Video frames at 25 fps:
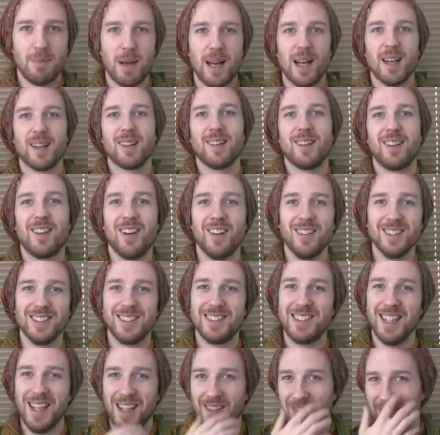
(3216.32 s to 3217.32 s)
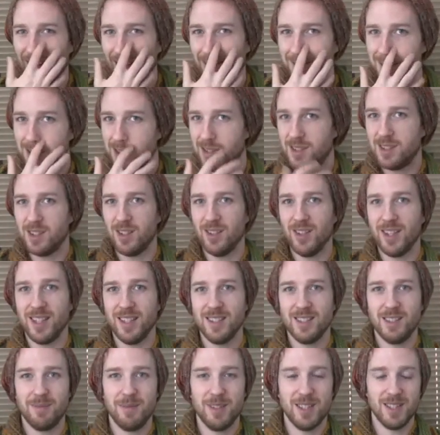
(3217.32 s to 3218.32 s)
back. You can't see me, I'm just
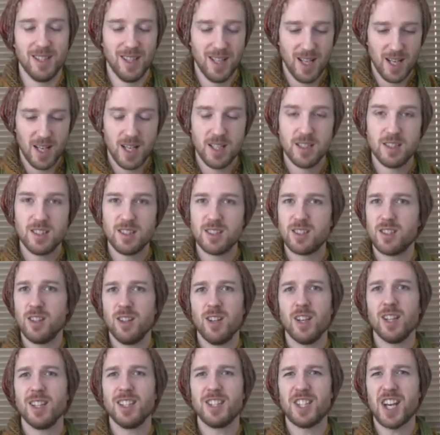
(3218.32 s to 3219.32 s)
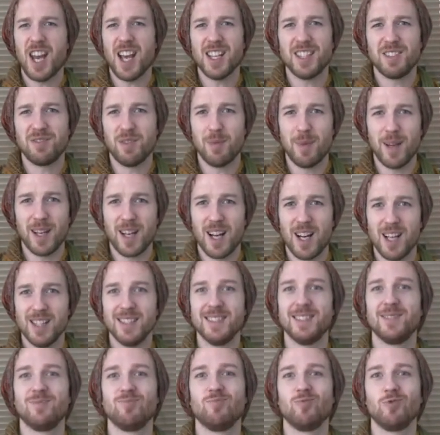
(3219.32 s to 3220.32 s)
talking to me. Just look at the chest for a bit,
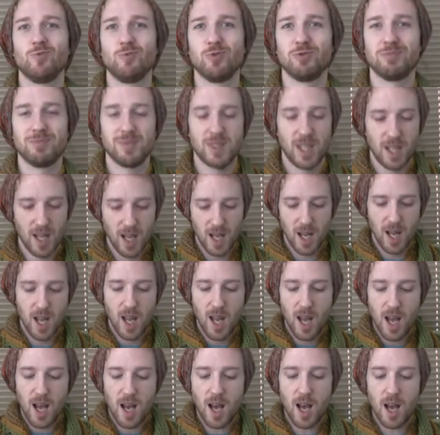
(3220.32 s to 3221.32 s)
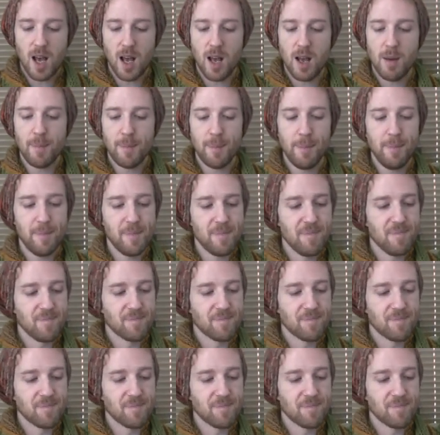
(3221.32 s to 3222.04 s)
guys. But